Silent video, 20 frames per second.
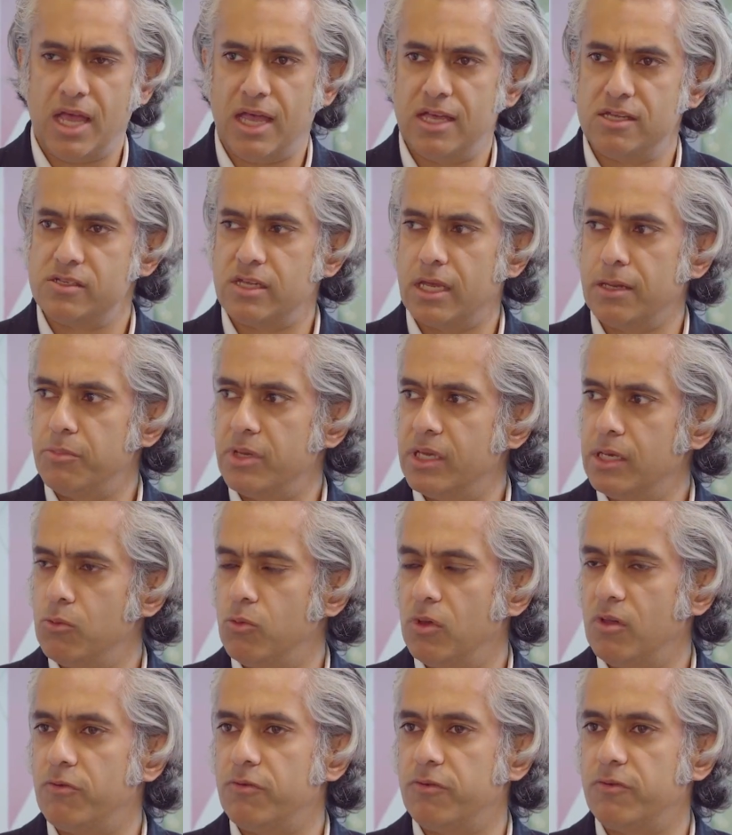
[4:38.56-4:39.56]
SAP
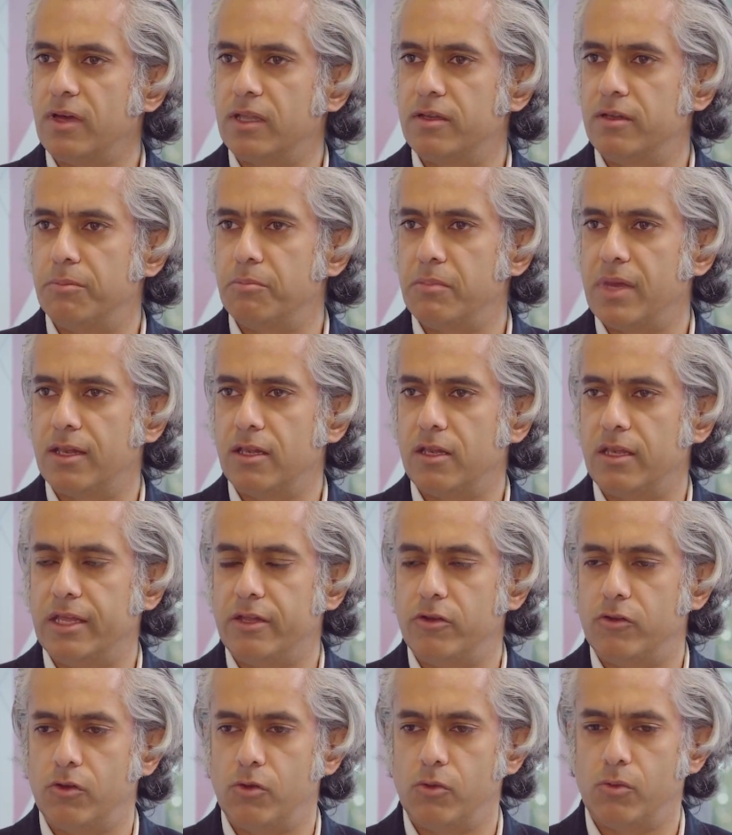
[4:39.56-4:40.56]
will
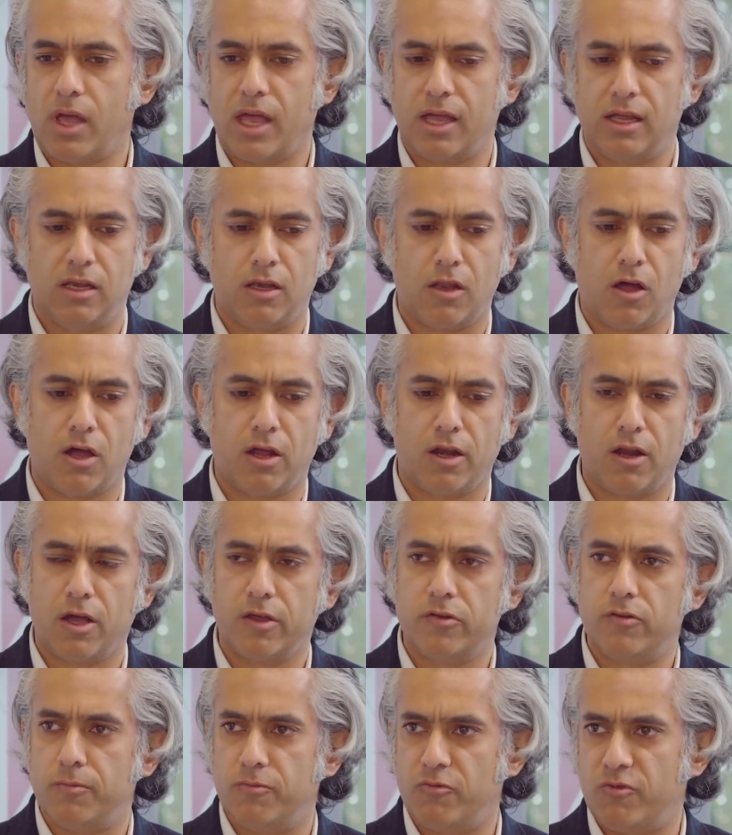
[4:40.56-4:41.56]
fundamentally do a line
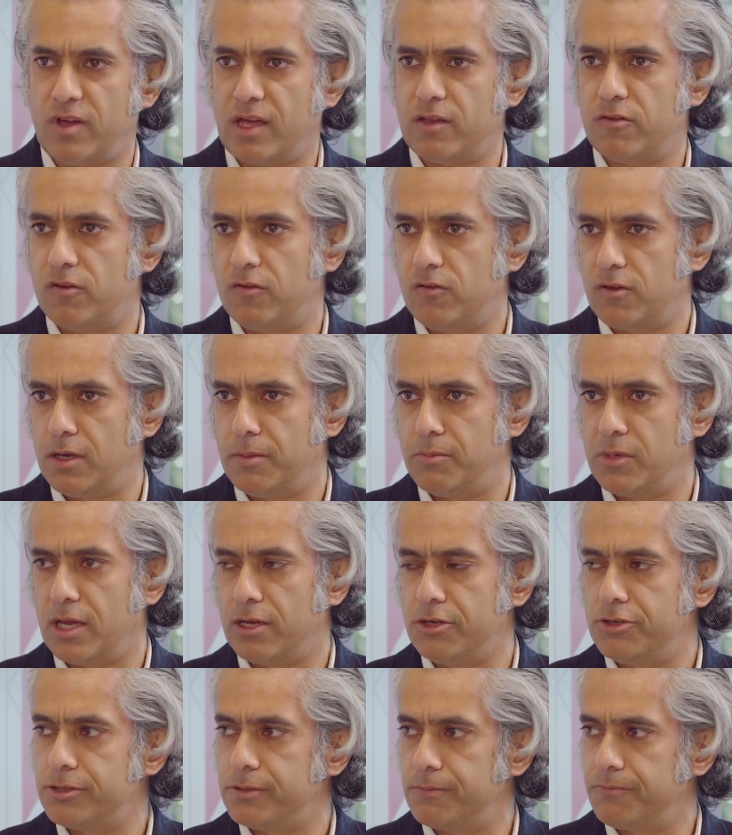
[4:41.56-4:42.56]
item VAT
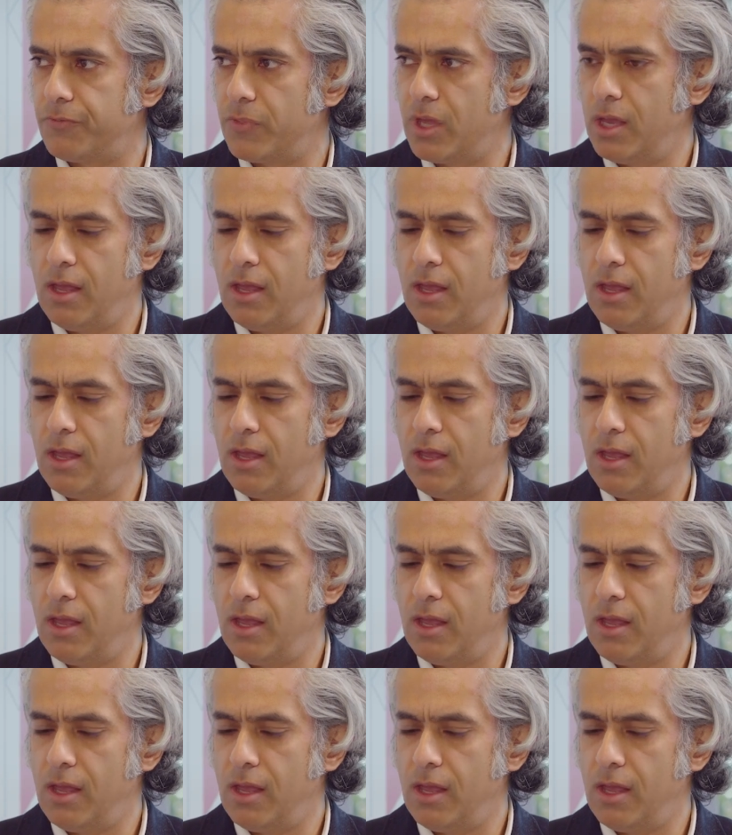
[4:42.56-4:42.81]
determination.